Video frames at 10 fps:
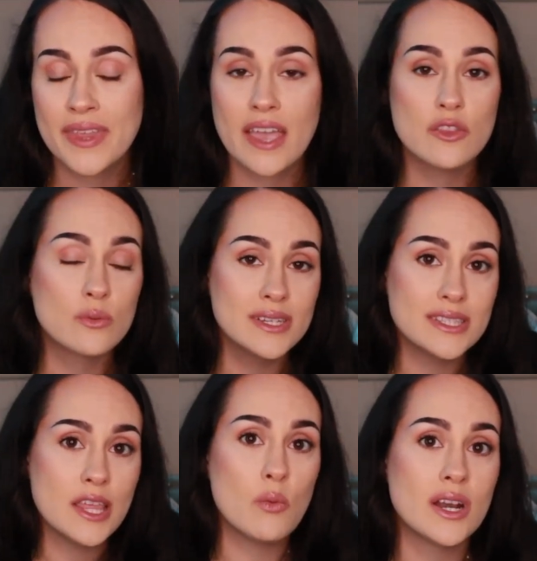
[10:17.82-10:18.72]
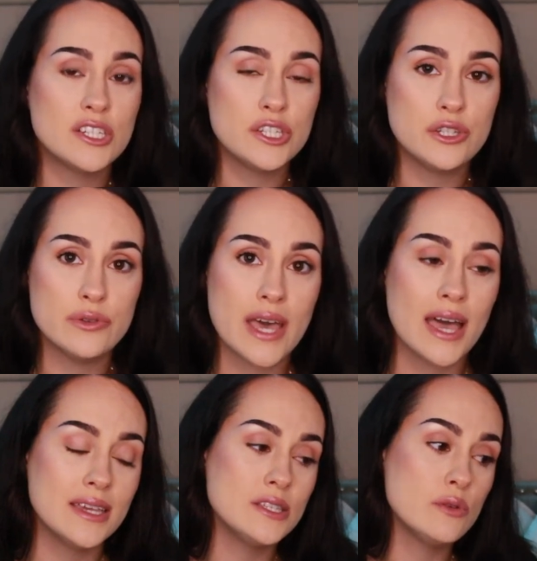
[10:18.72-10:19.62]
and the reason they wanted to do
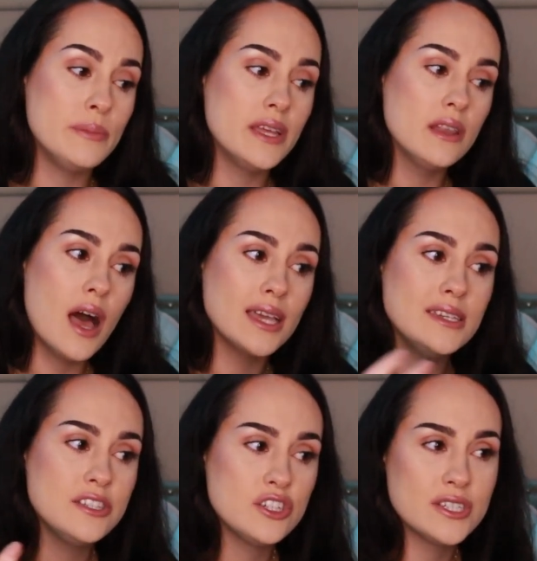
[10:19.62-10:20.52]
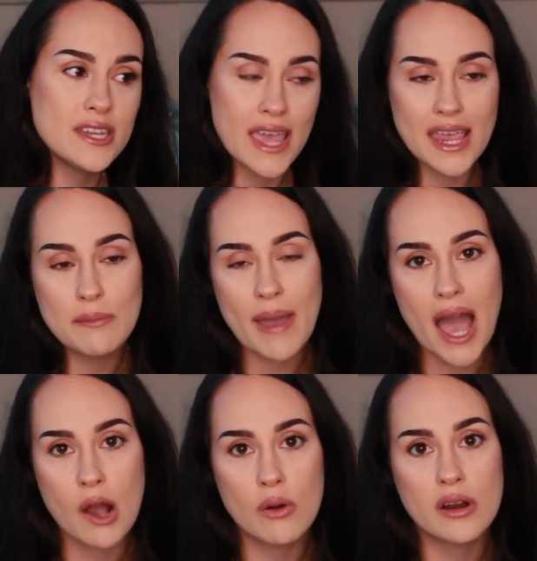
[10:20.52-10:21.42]
that is it would be a lot easier to gain
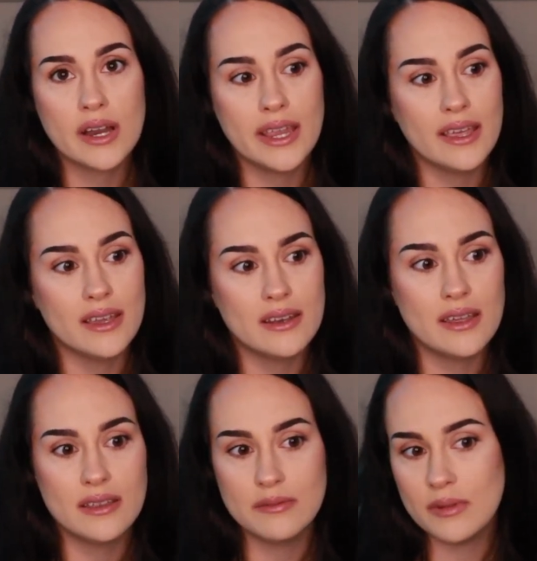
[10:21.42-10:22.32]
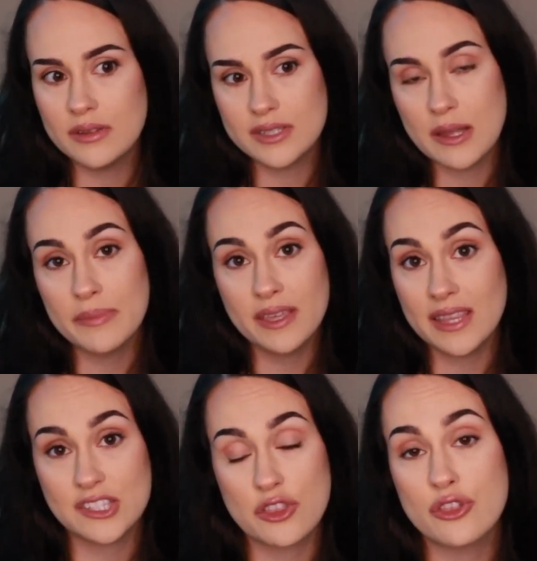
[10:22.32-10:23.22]
power in something
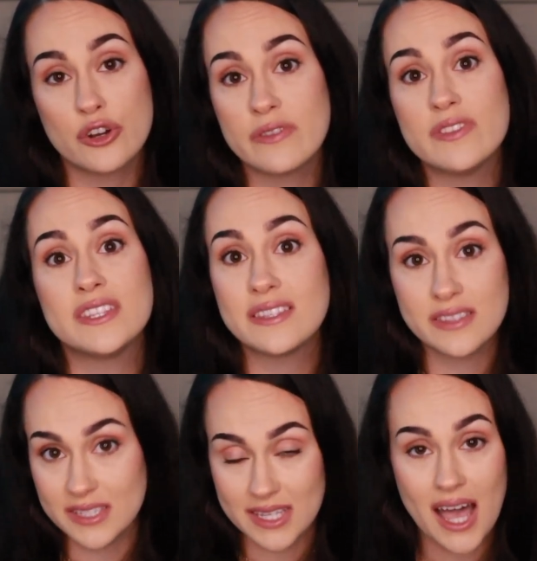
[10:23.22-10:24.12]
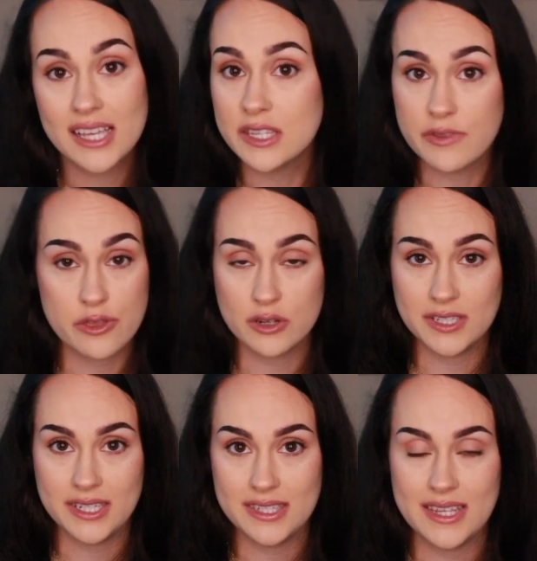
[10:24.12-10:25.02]
that's a third of the, th the size of the
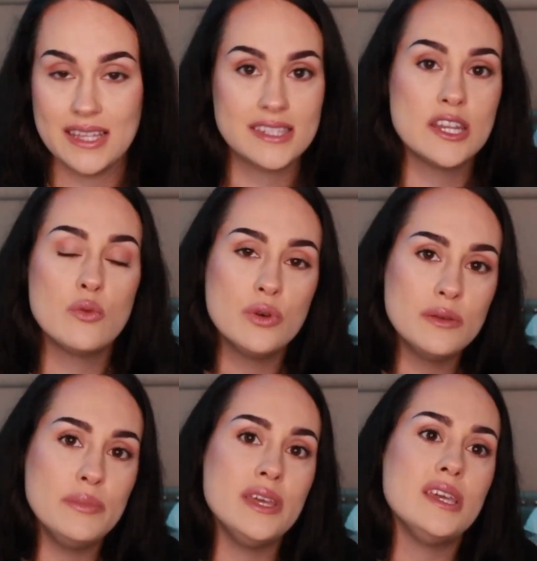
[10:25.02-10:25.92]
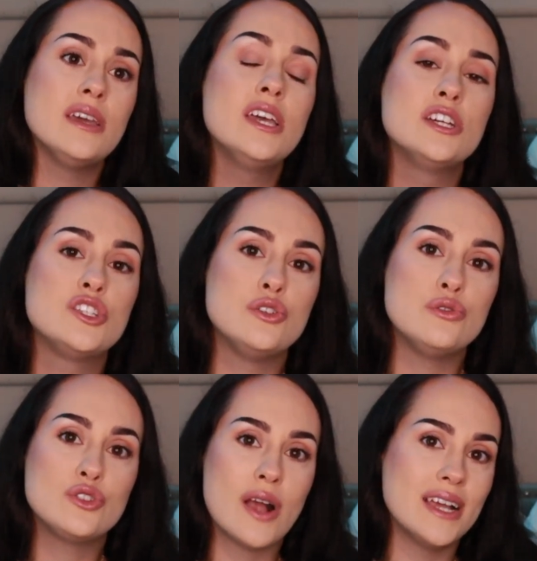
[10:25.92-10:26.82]
thirteen states than it would be to
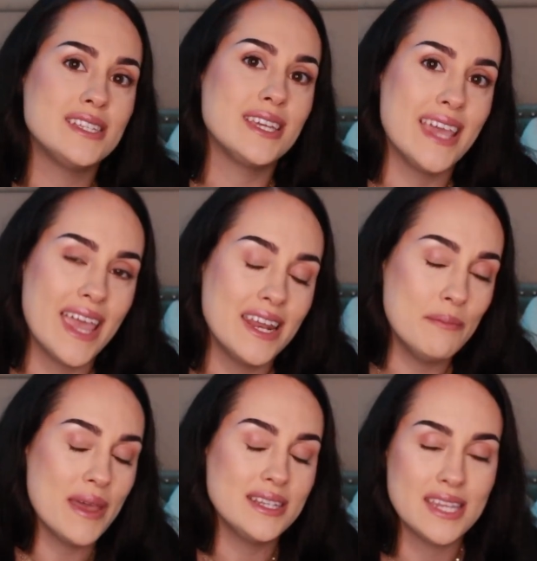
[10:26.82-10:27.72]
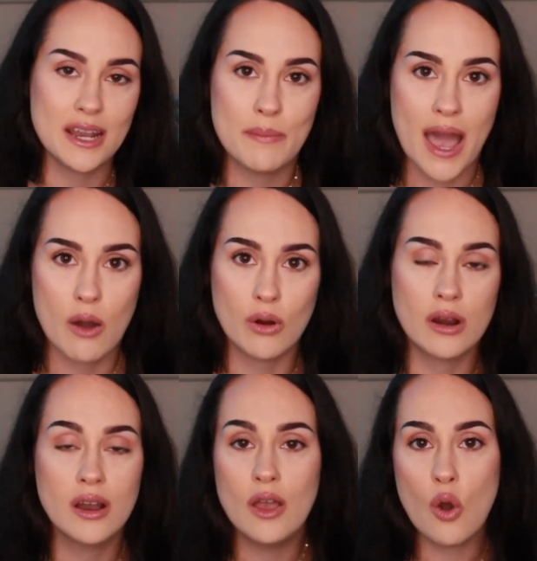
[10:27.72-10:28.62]
try to gain and maintain
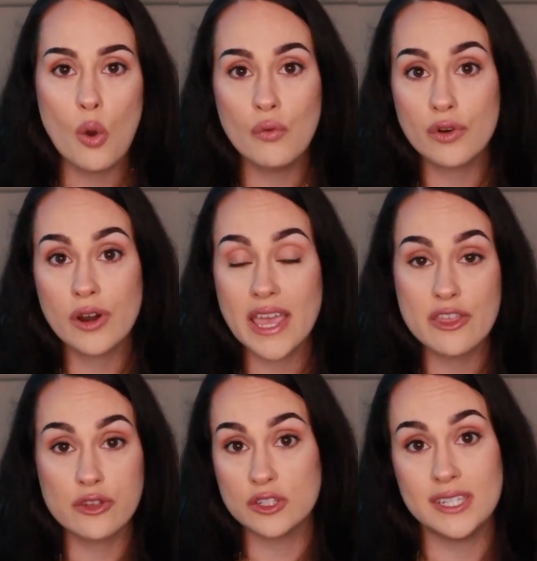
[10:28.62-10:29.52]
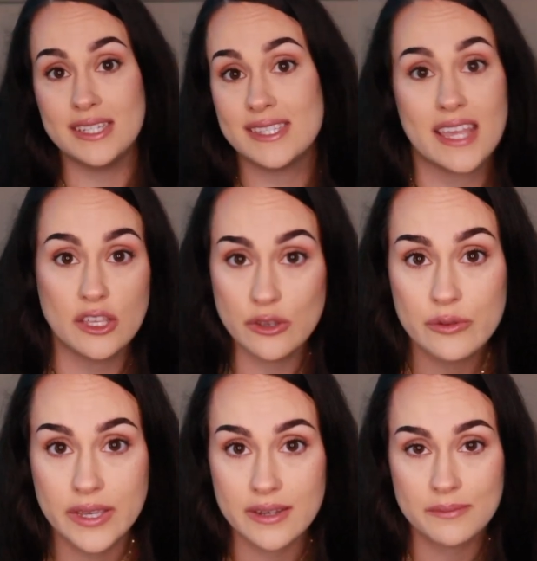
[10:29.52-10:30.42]
power over a thirteen state union.